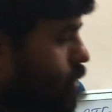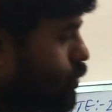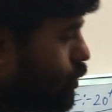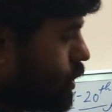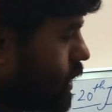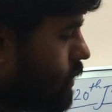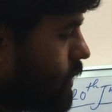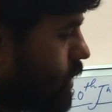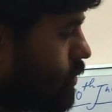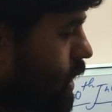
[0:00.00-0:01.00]
total
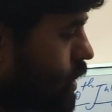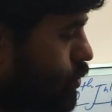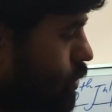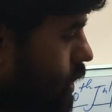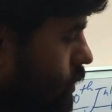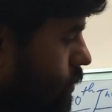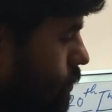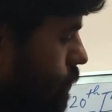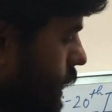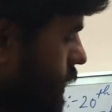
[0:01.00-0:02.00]
value, that is 1
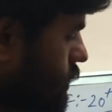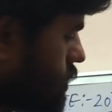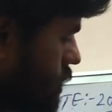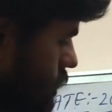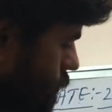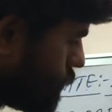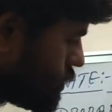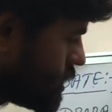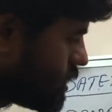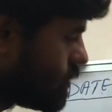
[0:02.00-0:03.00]
minus
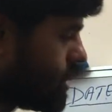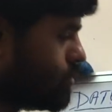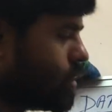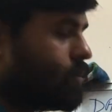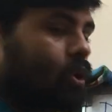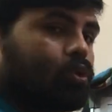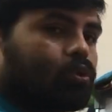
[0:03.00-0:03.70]
present value 1 by 2.